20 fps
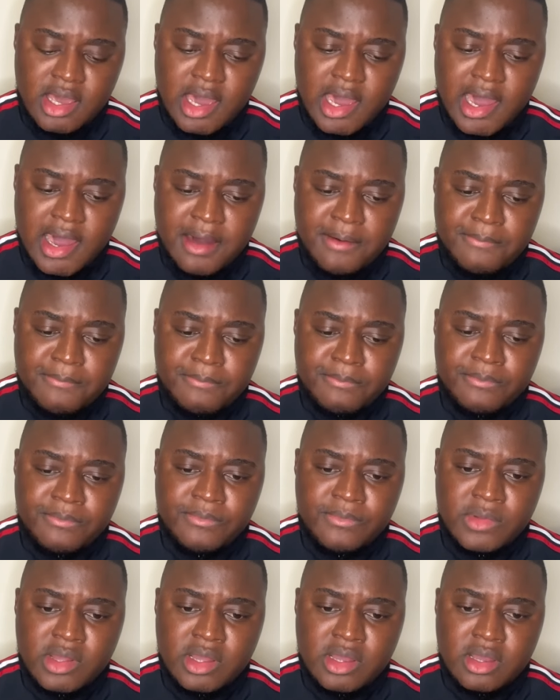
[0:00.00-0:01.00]

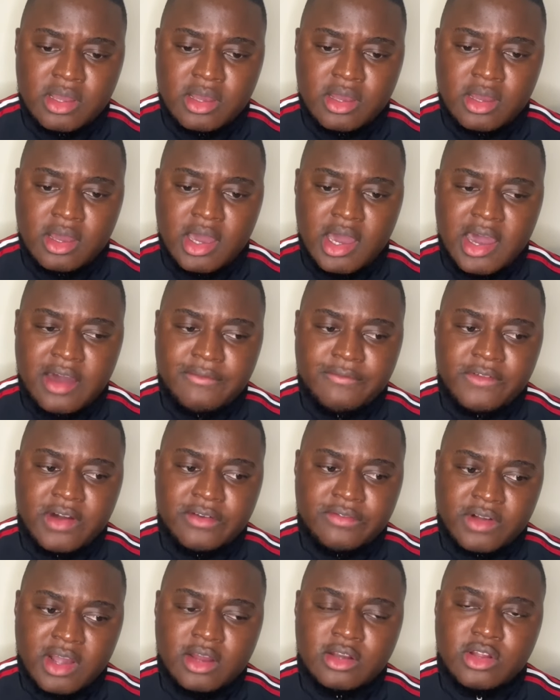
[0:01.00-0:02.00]

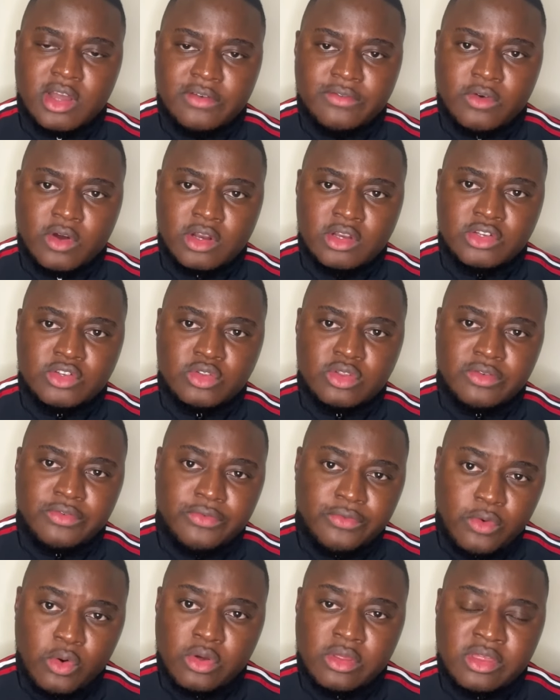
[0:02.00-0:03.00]
I've gotten to the
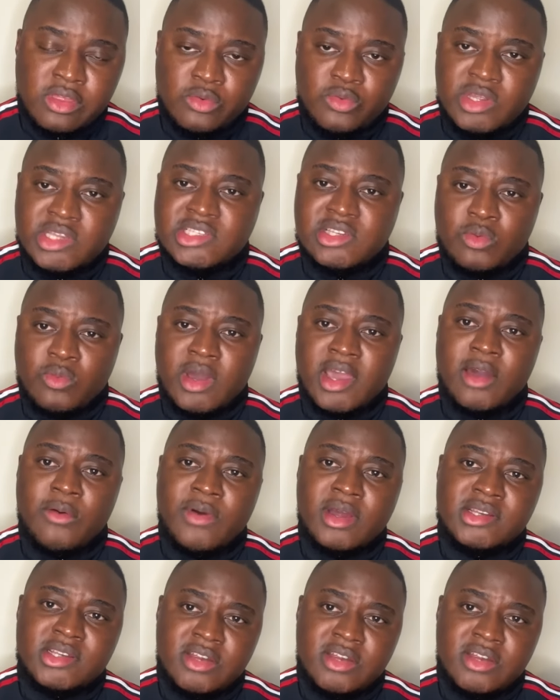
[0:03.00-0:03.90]
fourth reason why I want